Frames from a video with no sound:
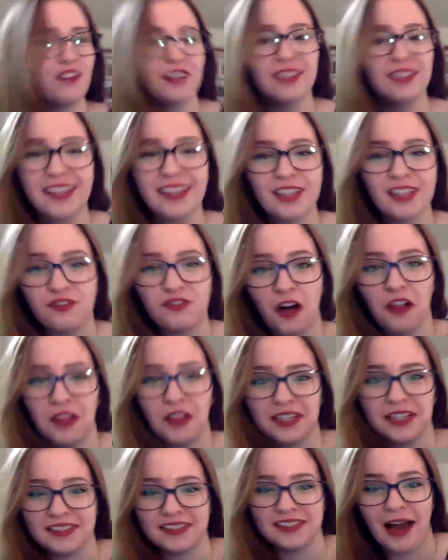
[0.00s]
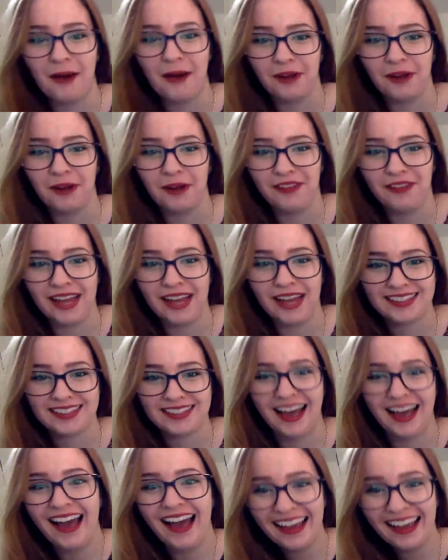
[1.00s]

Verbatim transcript: looks like it's falling down on that side.